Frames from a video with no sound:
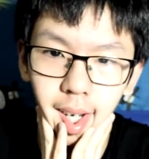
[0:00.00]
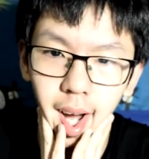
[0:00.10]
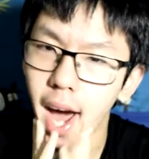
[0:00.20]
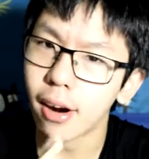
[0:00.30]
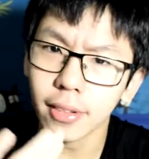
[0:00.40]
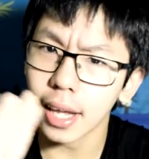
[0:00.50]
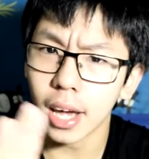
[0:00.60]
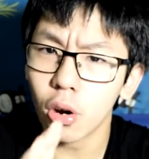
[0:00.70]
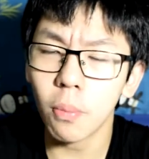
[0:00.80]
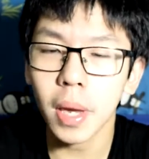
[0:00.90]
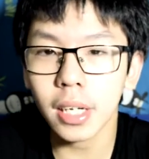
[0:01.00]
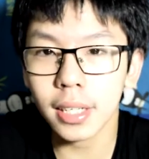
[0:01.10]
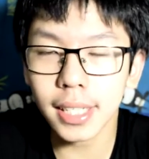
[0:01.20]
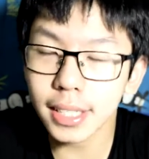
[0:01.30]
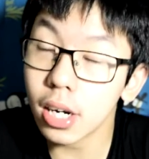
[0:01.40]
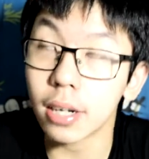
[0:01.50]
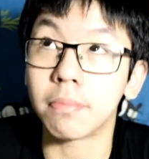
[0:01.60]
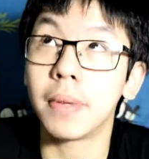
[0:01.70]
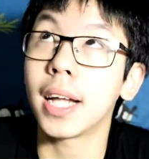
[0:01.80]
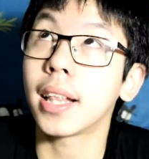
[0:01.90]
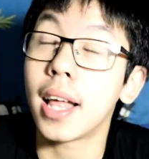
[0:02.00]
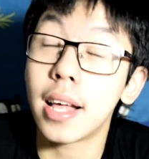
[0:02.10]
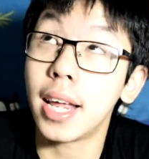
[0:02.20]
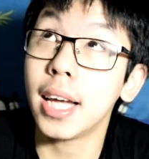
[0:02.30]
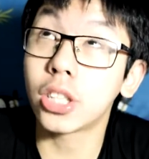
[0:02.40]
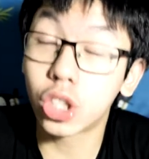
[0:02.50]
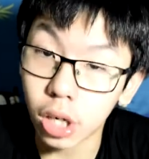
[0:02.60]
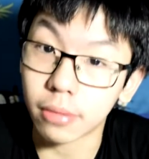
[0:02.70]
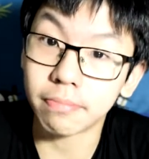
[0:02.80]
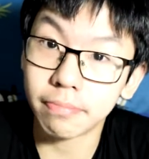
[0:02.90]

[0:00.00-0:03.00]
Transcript: I don't think it'll be this good, but it's good.